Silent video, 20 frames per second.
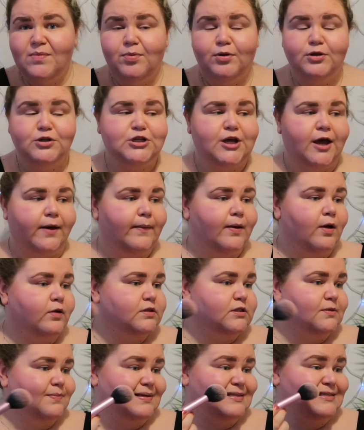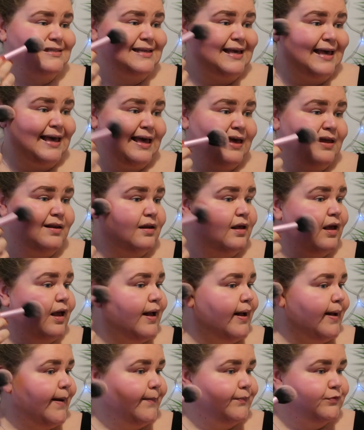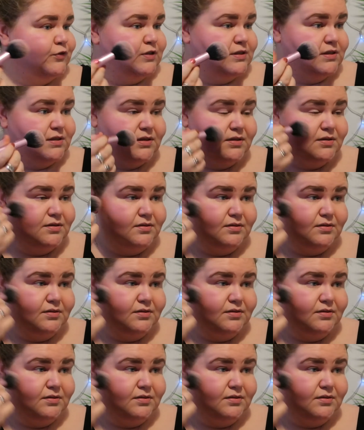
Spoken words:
blush going onto my skin just,